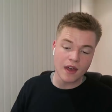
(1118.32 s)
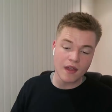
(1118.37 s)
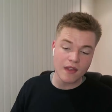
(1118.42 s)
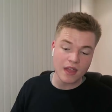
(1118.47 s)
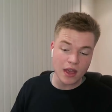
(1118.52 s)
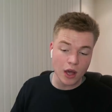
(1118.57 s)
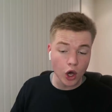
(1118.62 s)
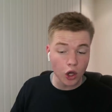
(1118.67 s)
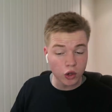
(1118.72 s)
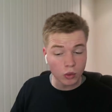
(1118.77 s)
Then
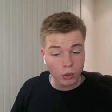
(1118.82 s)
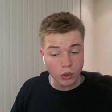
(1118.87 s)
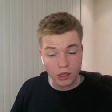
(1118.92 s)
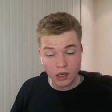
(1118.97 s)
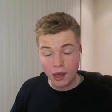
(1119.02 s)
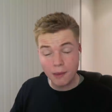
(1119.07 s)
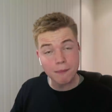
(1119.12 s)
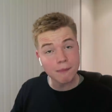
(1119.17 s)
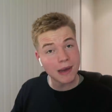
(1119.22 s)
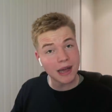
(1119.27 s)
the other
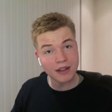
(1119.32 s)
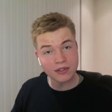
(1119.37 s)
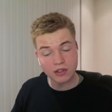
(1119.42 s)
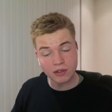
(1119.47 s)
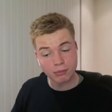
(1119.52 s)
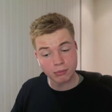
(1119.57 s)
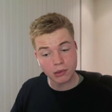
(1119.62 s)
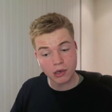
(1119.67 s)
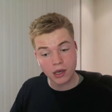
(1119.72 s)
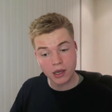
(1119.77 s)
one, a
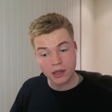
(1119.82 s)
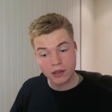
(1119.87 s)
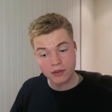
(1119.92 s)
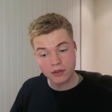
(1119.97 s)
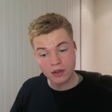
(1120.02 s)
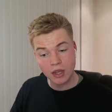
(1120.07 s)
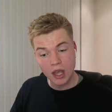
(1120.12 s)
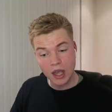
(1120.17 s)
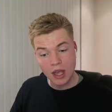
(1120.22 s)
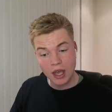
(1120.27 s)
massive
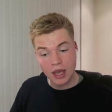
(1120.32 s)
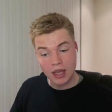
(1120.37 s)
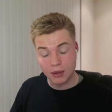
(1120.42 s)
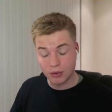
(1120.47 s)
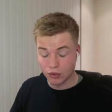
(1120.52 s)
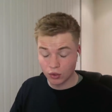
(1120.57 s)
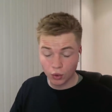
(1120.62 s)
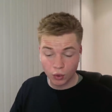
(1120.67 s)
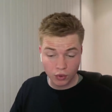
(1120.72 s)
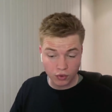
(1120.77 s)
price. He
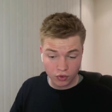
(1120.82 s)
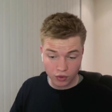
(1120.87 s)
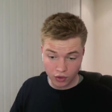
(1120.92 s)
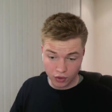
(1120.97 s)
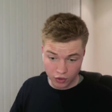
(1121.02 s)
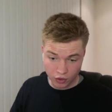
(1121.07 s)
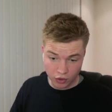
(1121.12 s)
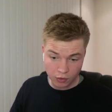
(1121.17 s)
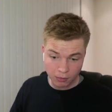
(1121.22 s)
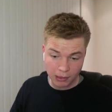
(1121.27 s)
was a horse
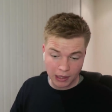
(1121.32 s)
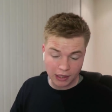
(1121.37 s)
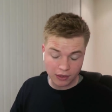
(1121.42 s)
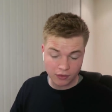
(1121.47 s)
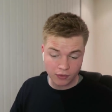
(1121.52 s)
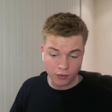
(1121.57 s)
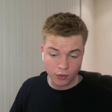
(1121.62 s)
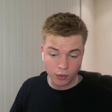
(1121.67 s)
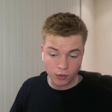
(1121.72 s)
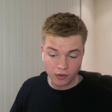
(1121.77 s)
that you
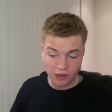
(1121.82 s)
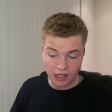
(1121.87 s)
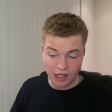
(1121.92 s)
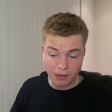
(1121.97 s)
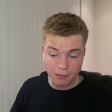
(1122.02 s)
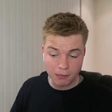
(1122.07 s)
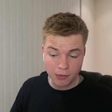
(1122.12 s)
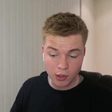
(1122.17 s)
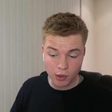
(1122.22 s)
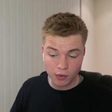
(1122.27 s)
backed for the
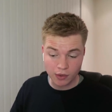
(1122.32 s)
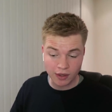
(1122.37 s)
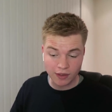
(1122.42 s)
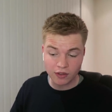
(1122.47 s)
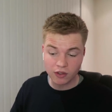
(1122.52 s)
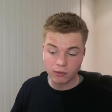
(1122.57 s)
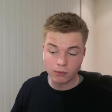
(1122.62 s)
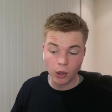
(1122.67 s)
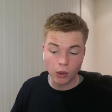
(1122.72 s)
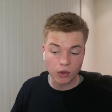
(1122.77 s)
Kim Muir, and
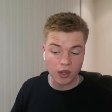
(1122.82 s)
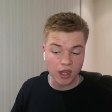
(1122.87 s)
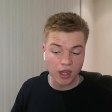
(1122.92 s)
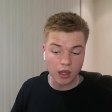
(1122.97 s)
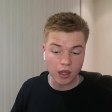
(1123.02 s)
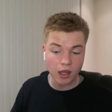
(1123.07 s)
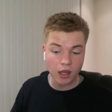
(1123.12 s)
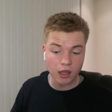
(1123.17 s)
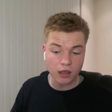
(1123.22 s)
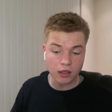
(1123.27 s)
that
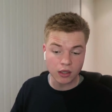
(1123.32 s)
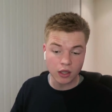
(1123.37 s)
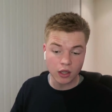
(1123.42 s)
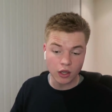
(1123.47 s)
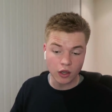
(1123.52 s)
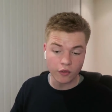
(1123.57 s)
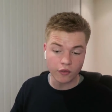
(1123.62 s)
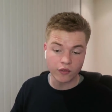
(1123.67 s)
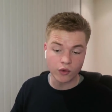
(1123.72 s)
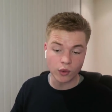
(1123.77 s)
smoking gun
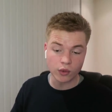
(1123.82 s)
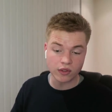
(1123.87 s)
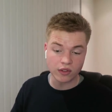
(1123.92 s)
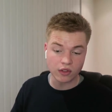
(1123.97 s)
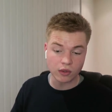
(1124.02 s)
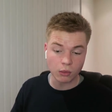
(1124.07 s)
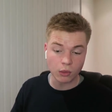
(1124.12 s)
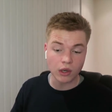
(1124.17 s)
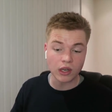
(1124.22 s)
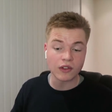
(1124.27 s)
of
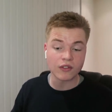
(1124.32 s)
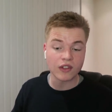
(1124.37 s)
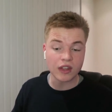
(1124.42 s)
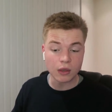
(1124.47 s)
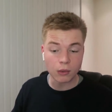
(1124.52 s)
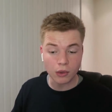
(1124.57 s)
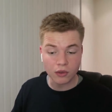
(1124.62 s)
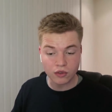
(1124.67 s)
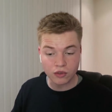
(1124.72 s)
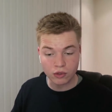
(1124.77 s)
40 to 1 if
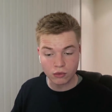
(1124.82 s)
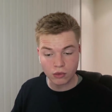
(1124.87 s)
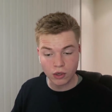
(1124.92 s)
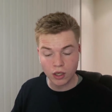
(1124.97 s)
he was to